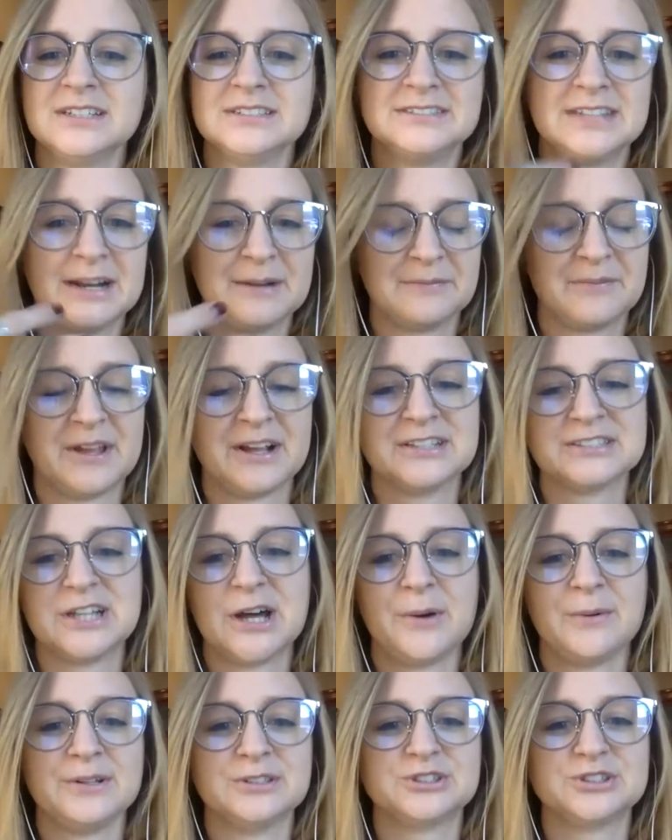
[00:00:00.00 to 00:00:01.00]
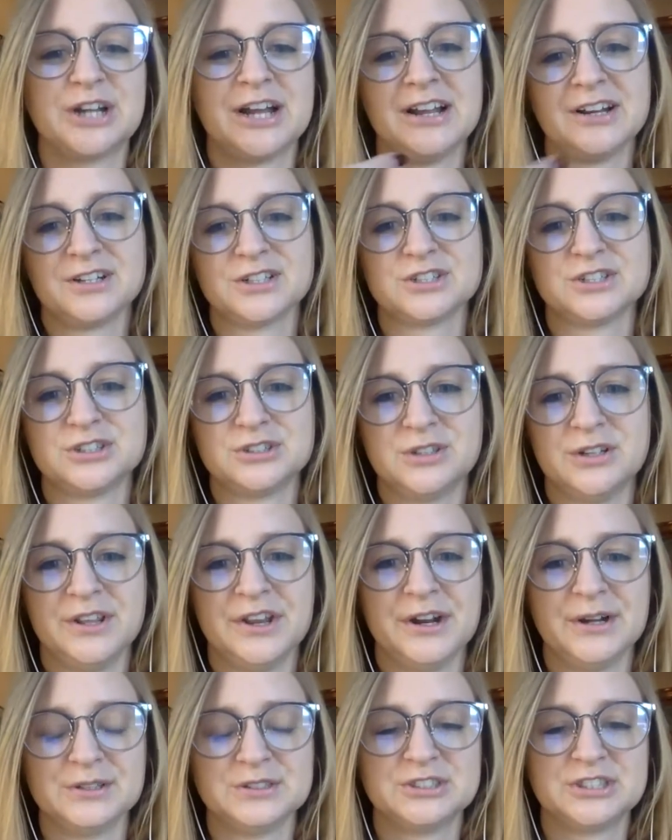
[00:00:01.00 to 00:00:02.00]
Same thing as always, trying
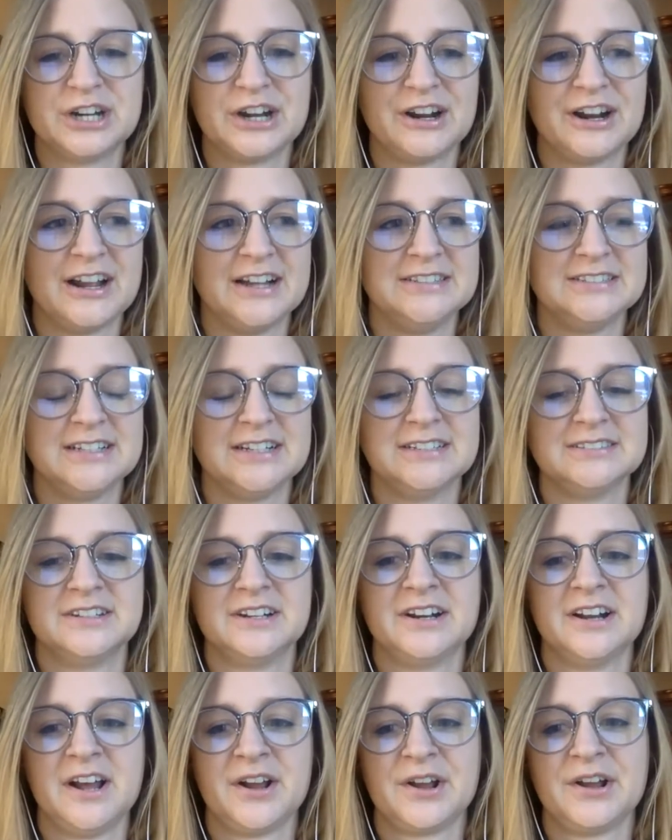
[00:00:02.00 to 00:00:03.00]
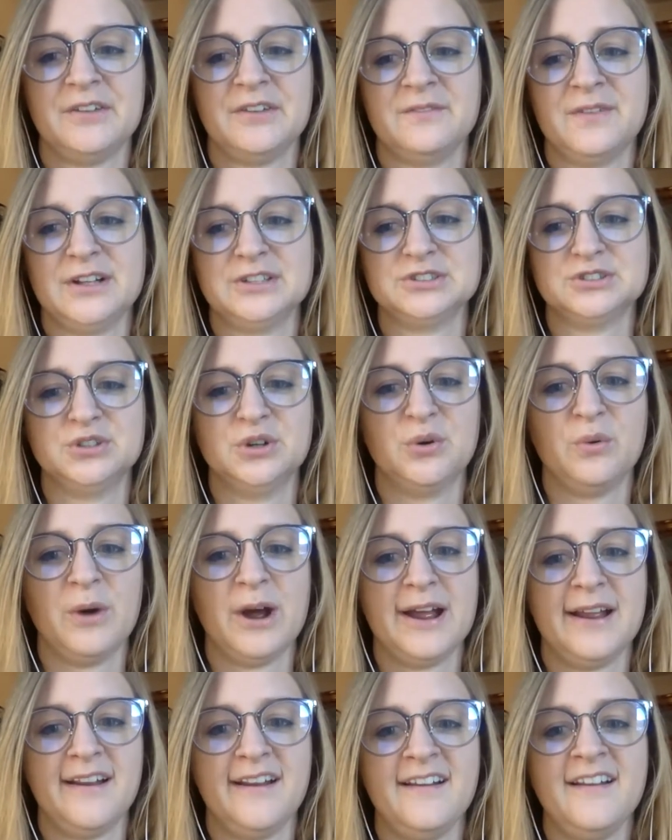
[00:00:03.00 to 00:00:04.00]
to share ideas in an unconventional
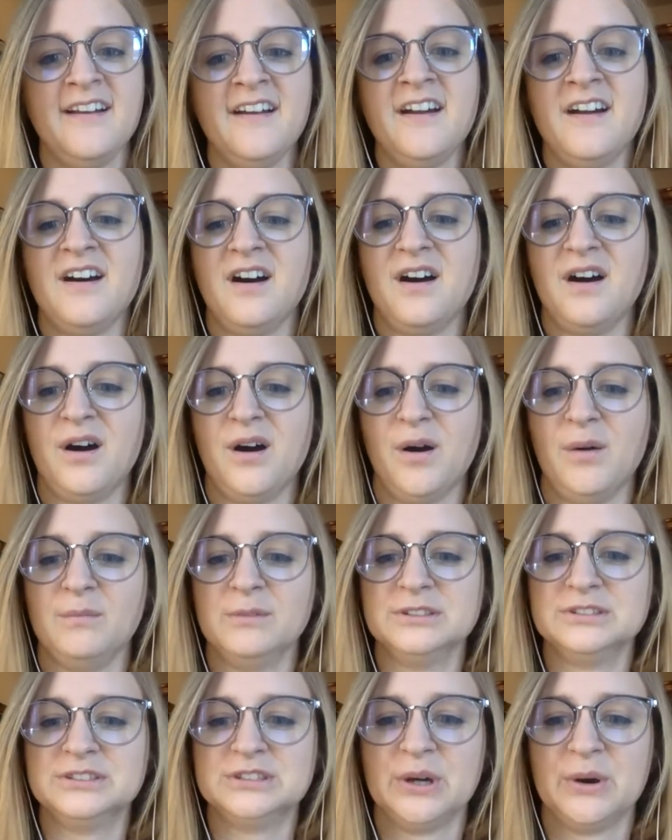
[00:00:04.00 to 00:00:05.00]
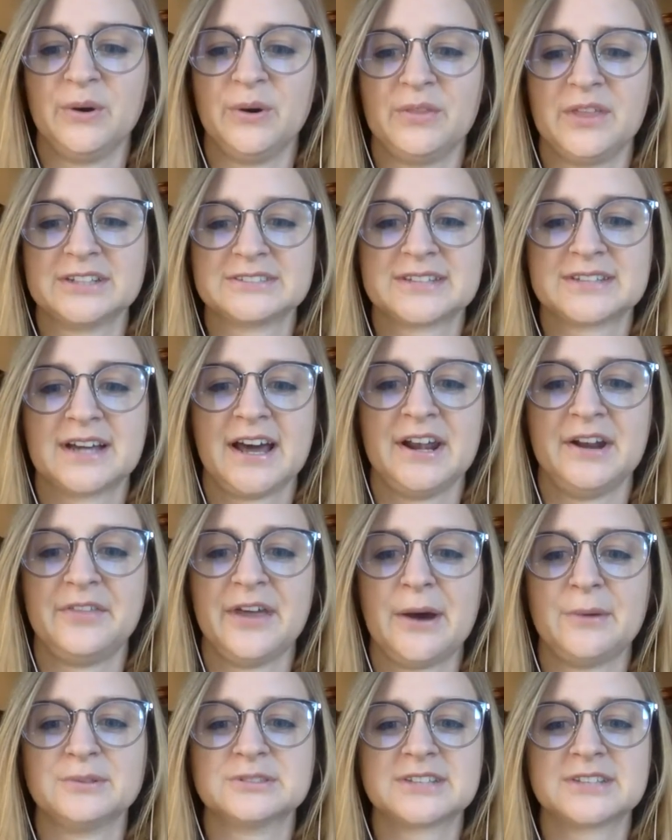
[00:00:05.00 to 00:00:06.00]
way. And so
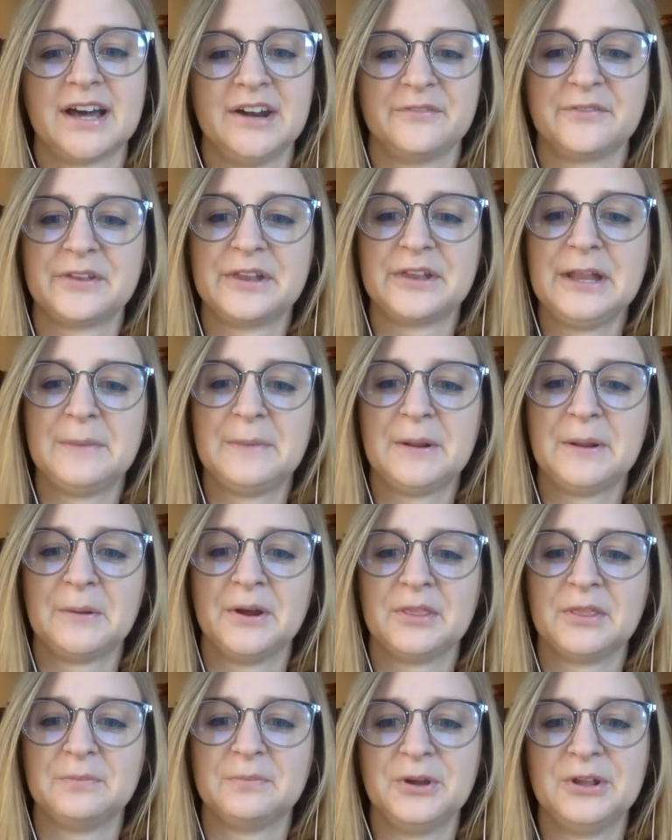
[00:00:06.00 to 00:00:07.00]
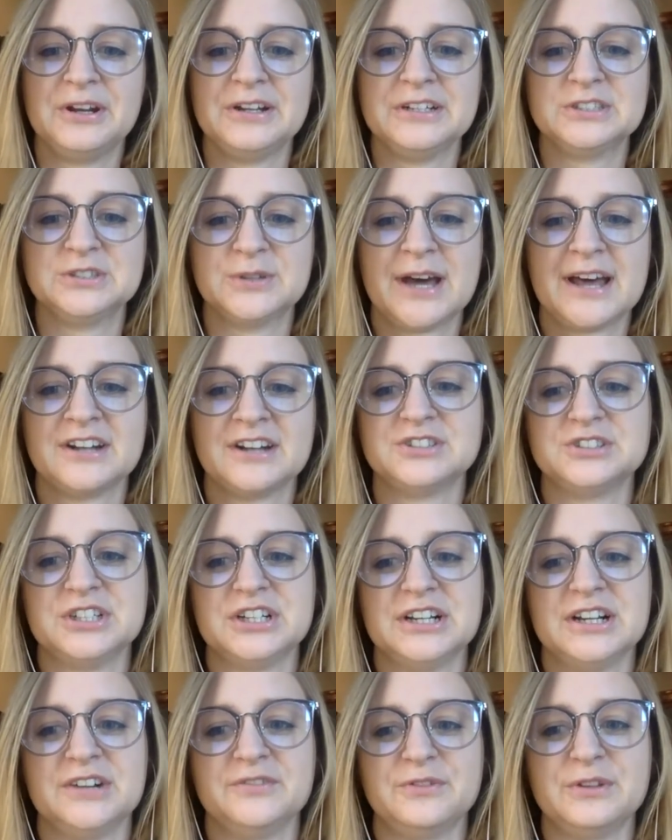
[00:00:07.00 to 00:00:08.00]
that was kind of keeping with Bernie's
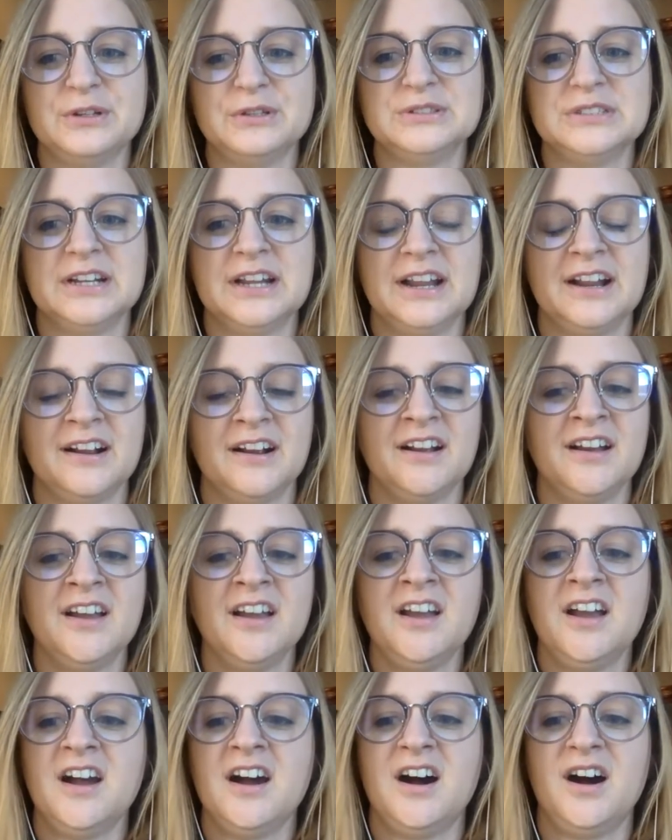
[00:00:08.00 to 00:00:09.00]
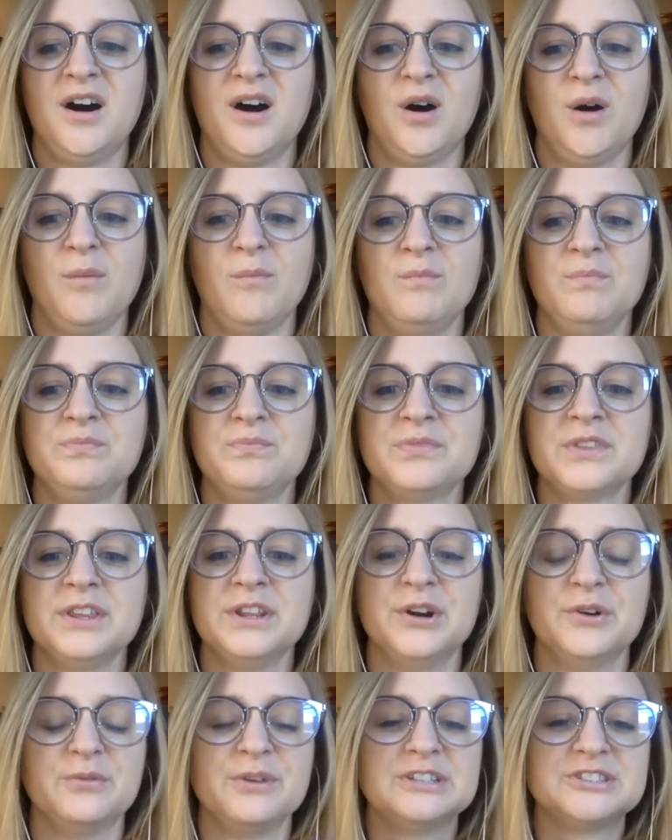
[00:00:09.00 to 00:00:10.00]
strategy of using,
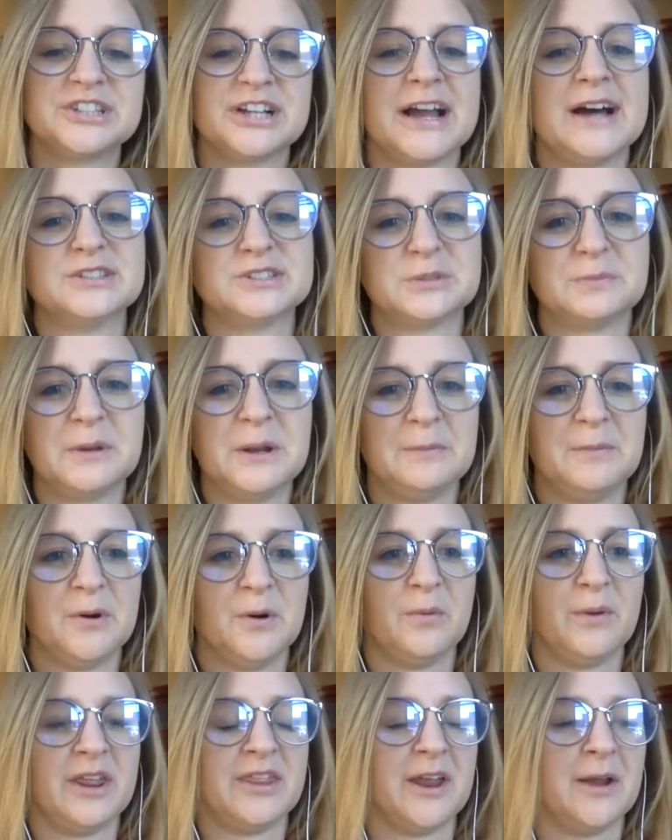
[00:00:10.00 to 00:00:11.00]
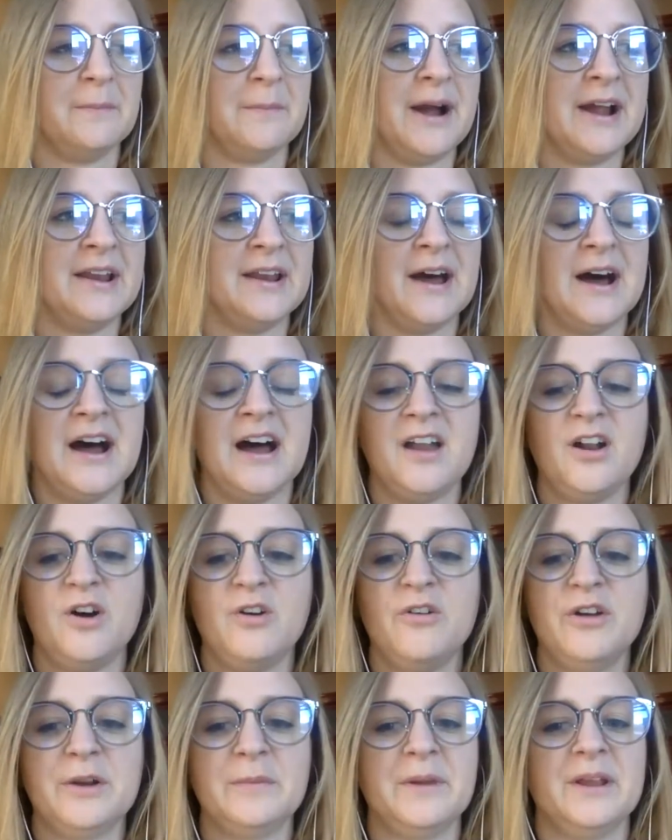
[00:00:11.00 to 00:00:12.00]
reaching out to people where they might not
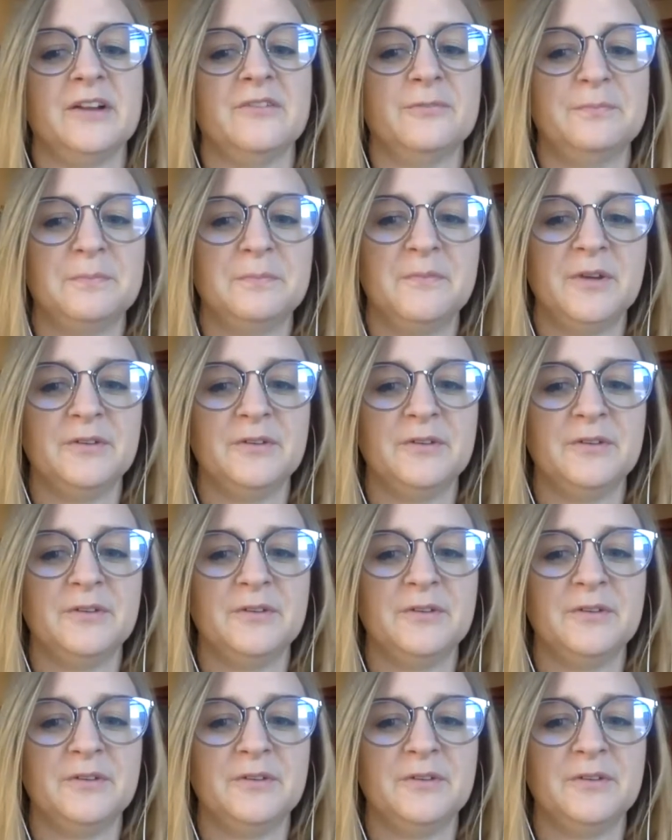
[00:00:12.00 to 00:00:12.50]
already be in